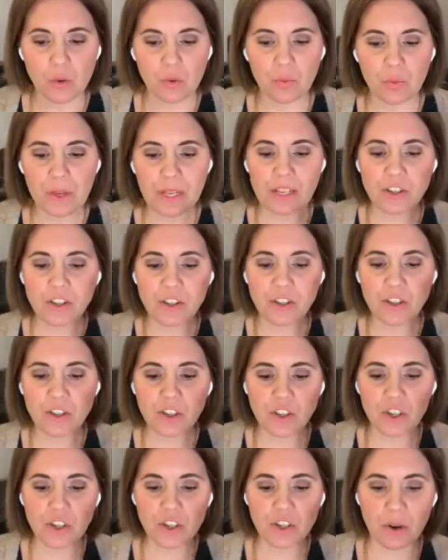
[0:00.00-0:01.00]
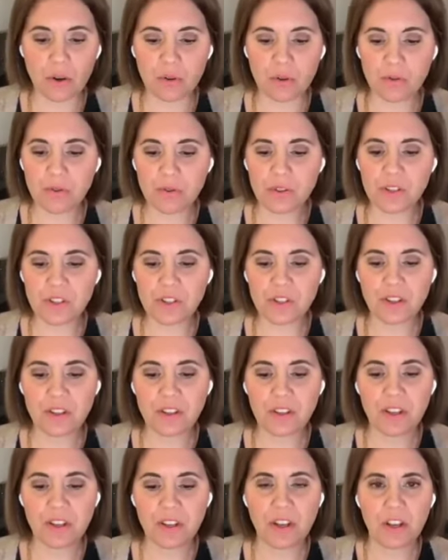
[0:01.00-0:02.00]
research shows
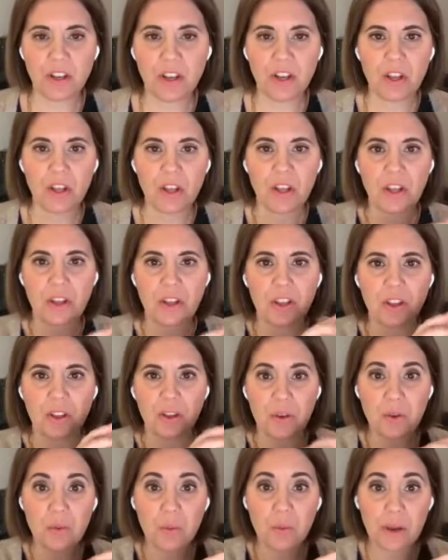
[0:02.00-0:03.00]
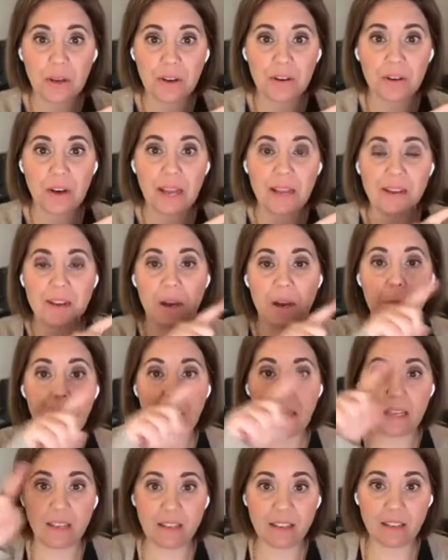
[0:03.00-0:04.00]
you will end up
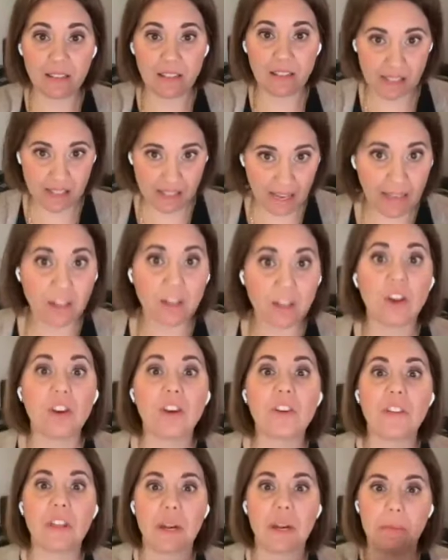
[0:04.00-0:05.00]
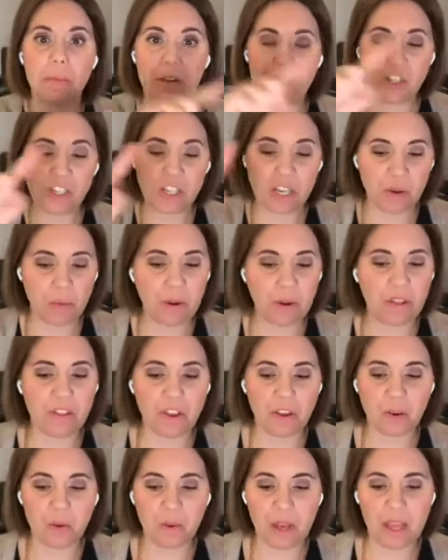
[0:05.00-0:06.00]
in this cycle that I'm going to share with
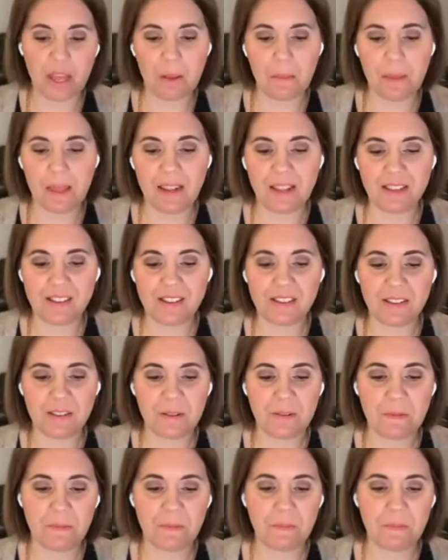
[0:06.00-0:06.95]
you in a minute.